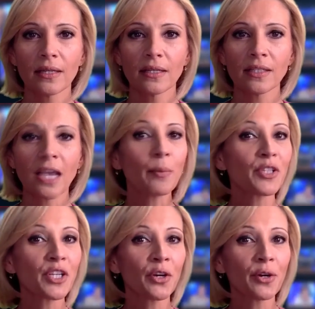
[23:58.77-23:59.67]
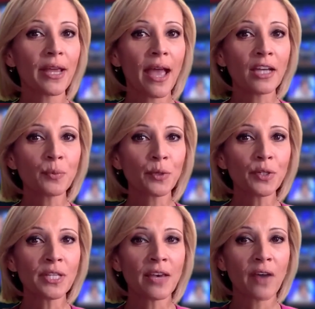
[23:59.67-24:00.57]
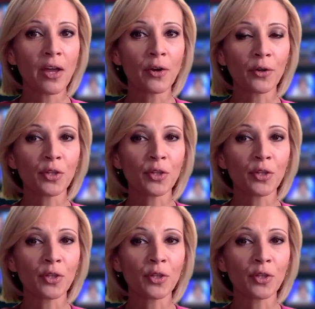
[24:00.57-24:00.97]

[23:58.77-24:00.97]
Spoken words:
Cybersecurity experts have unearthed